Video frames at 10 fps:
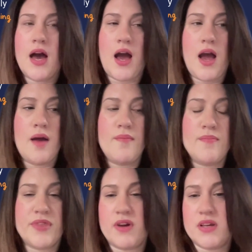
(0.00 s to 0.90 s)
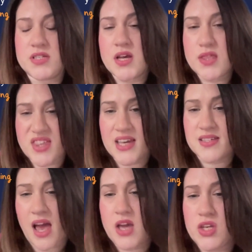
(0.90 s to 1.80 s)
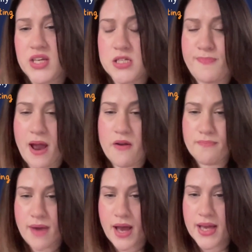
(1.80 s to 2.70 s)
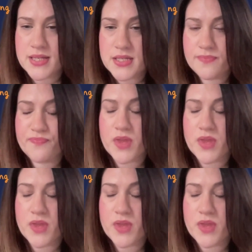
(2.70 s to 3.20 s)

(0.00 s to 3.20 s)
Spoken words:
there are certain things that you need to bear in mind,